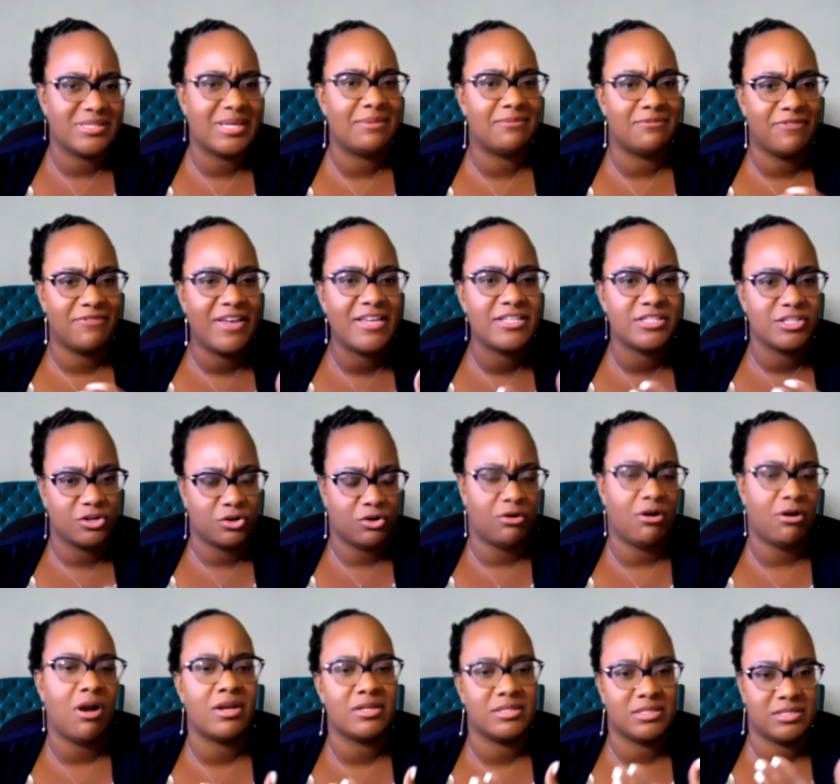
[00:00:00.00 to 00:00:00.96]
face
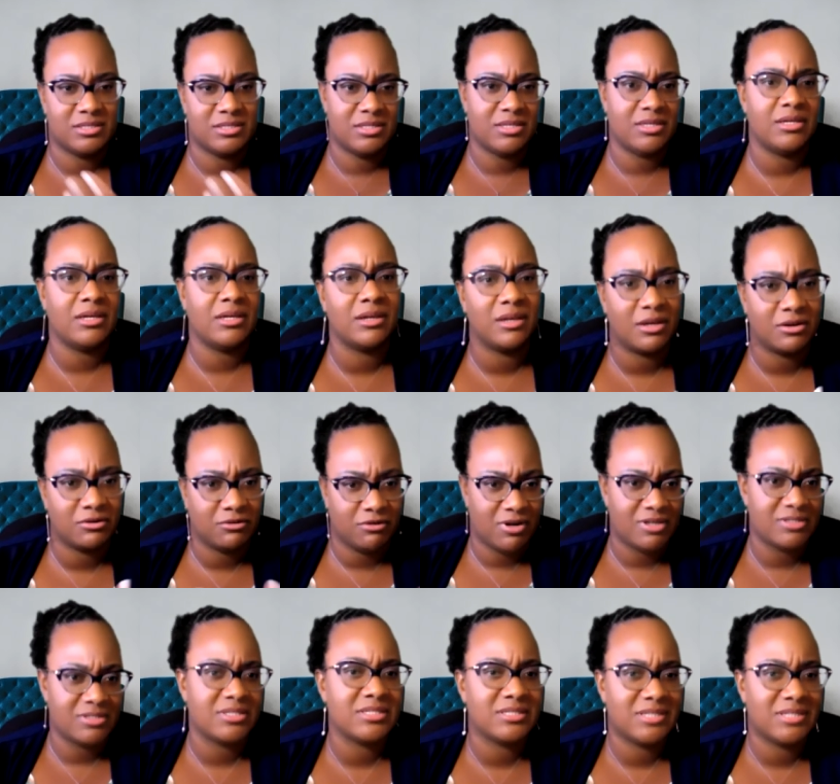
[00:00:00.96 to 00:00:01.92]
across the
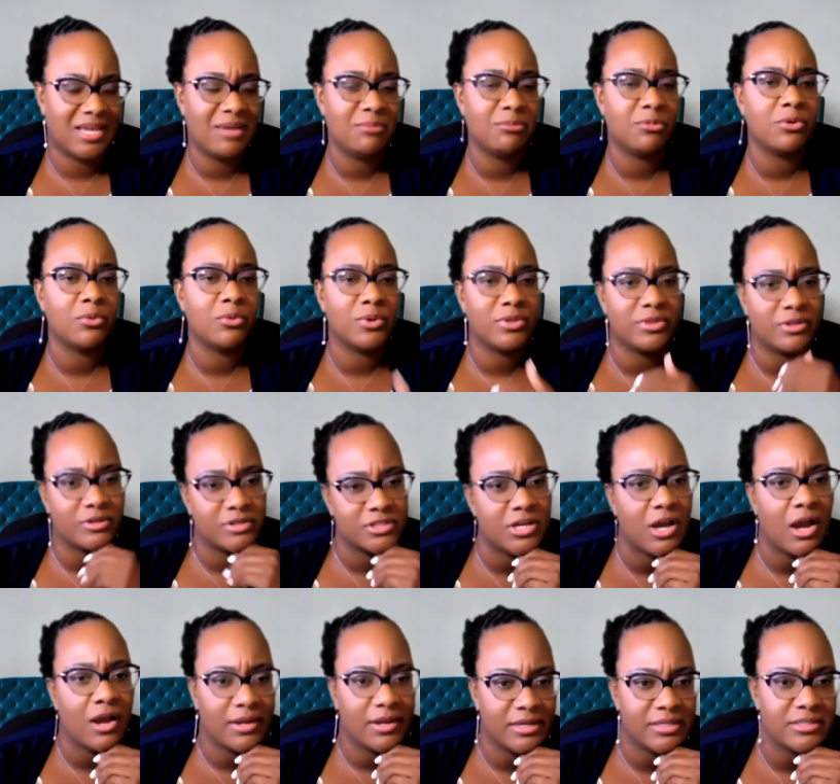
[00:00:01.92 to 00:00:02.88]
table when they're
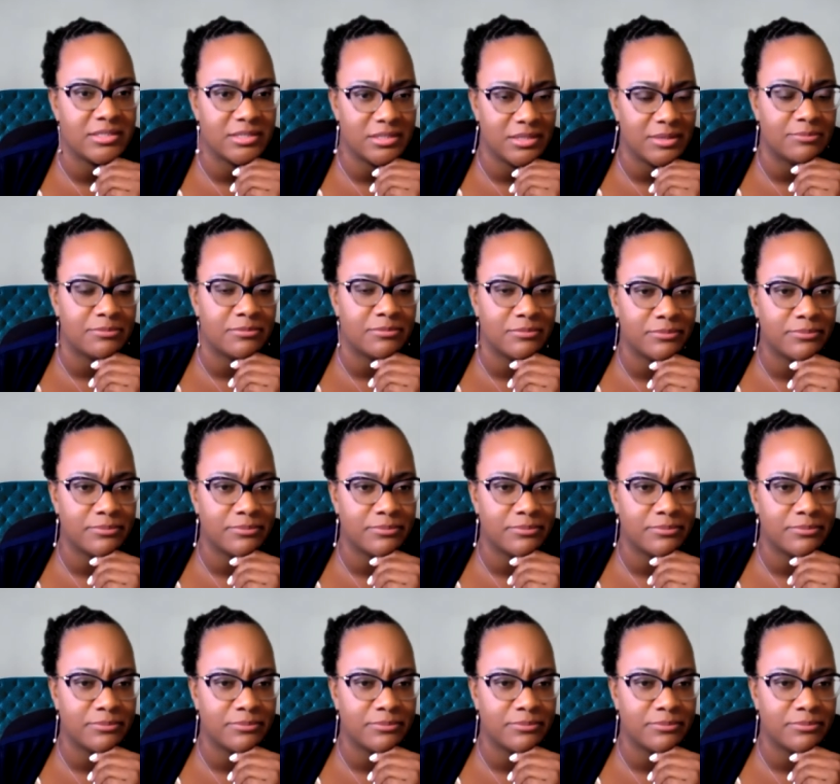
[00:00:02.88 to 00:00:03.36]
talking to them.